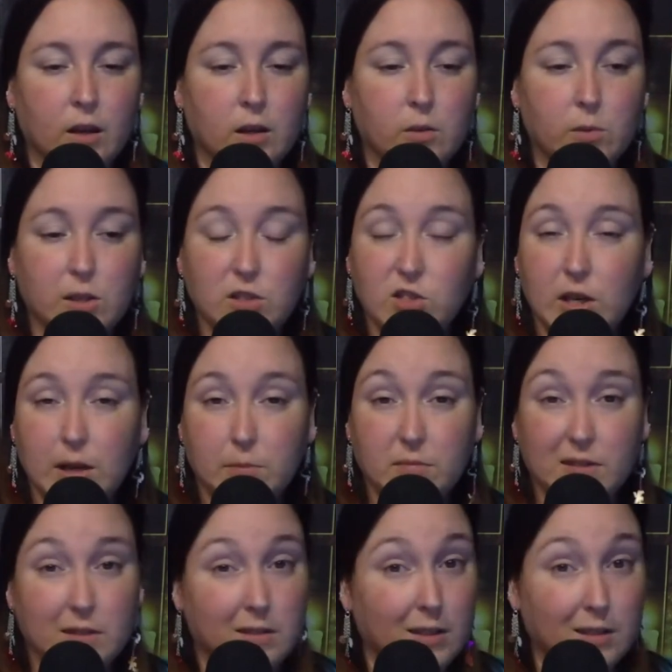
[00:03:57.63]
When
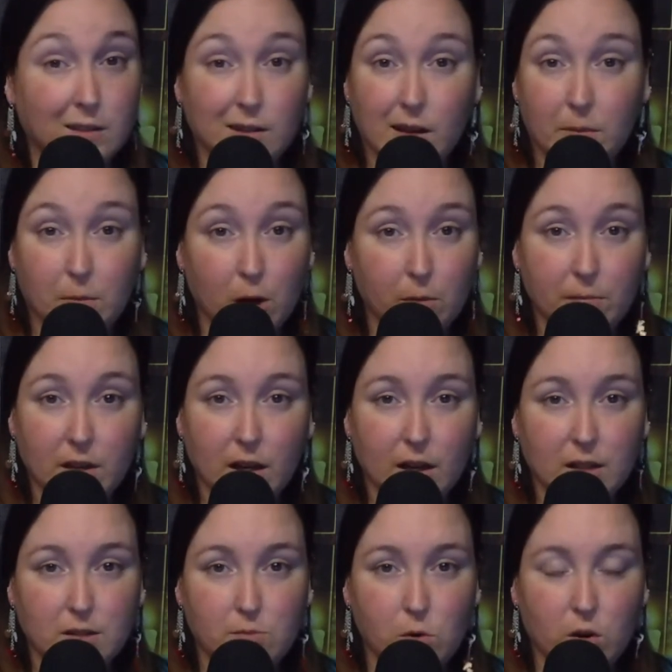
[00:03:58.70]
James didn't come home the
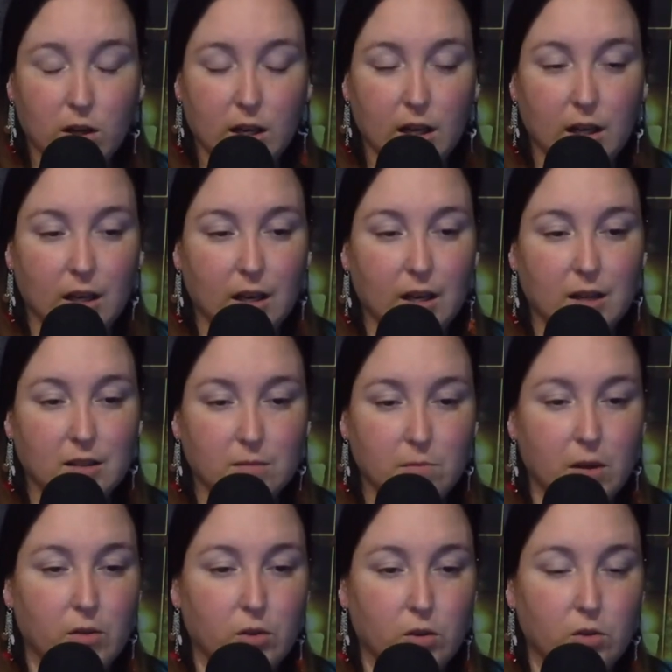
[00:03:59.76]
next morning, his
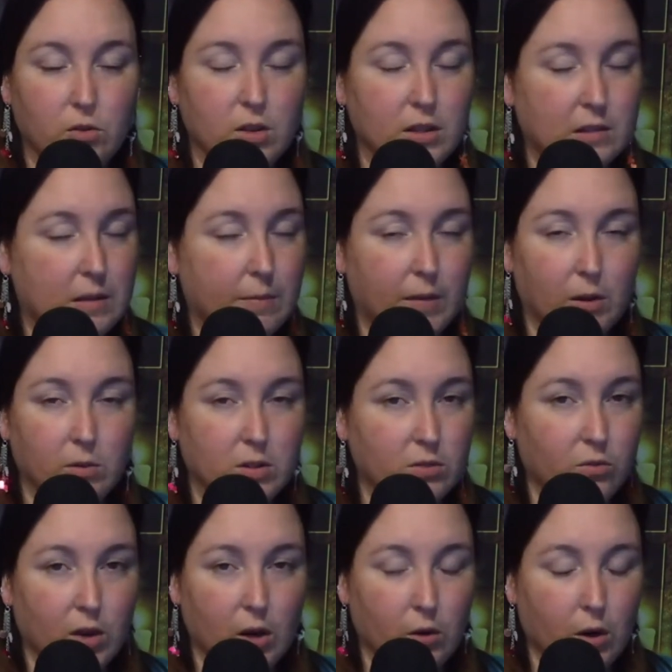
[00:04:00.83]
mother knew that something was
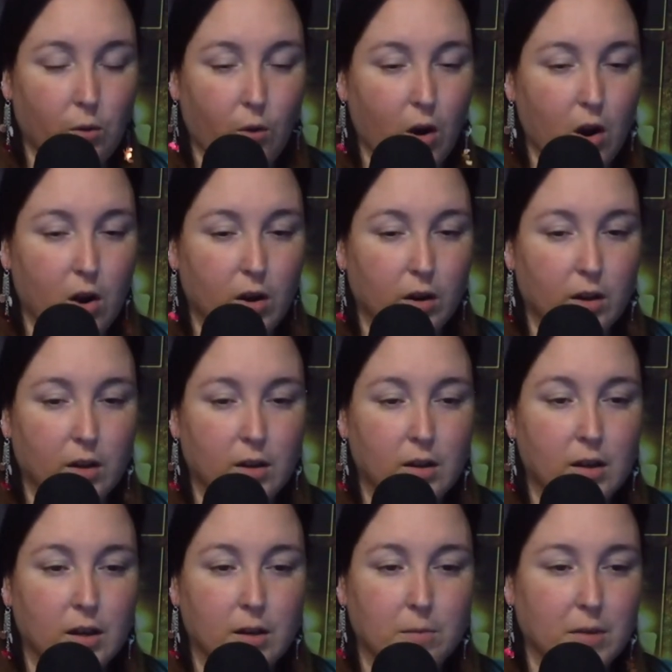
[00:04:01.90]
very wrong,
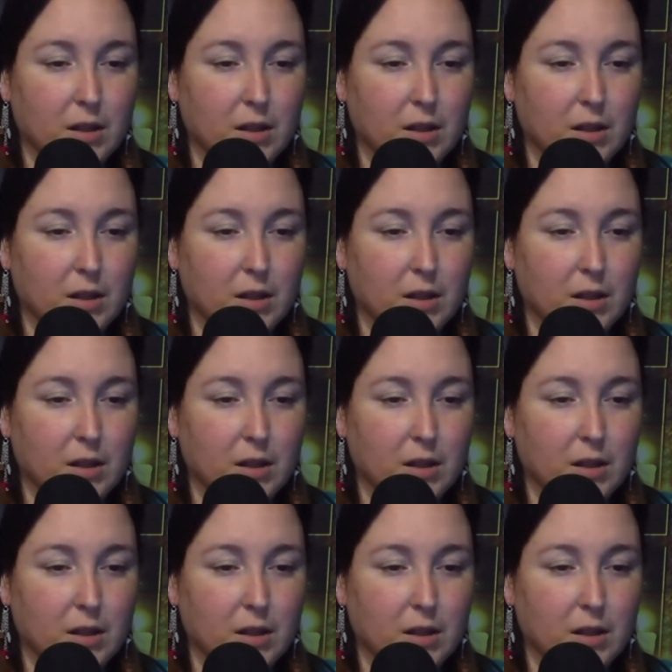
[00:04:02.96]
because